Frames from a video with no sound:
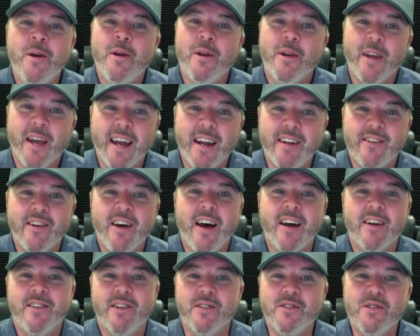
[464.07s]
You got to
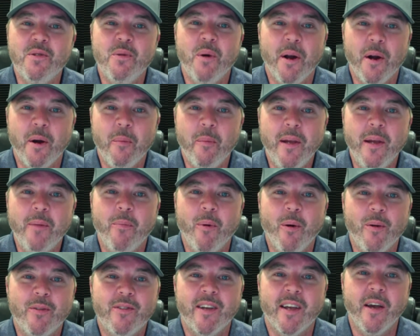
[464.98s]
talk to 200
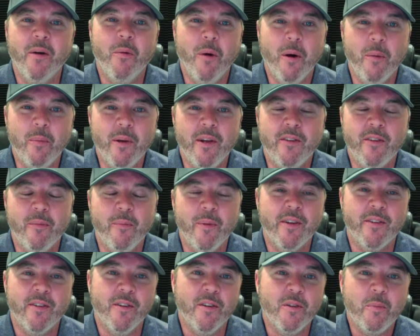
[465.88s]
people to get one piece of
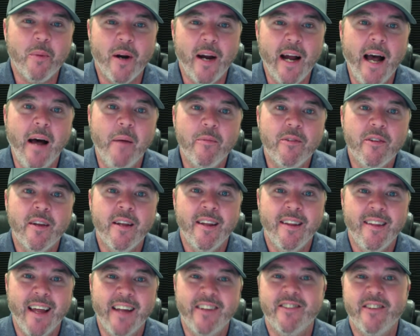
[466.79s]
business, perhaps.
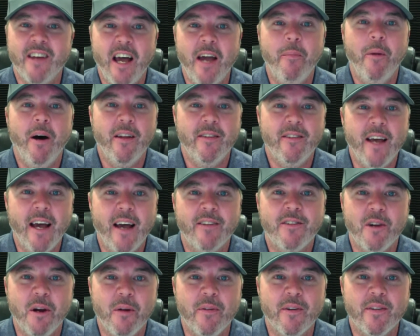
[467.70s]
That's time on
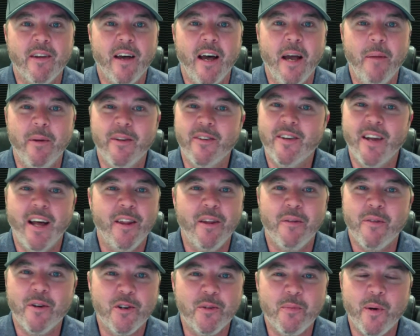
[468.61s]
task over time. It's not
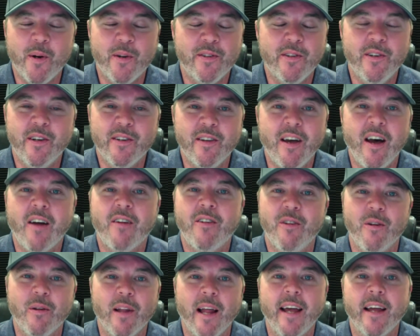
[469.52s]
the first person you talk
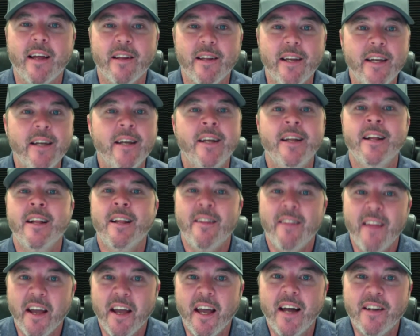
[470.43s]
to, likely,
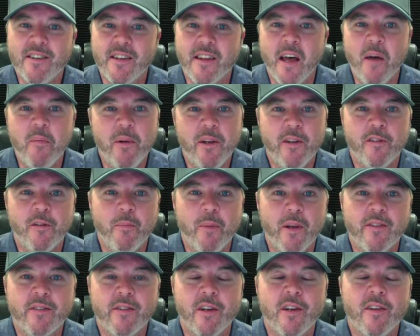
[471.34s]
that got you that piece of
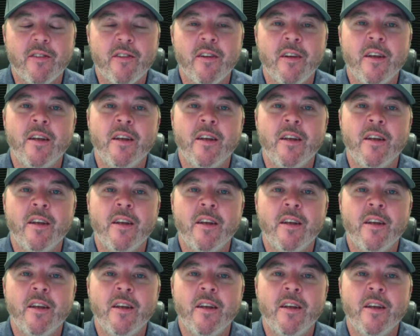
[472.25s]
business.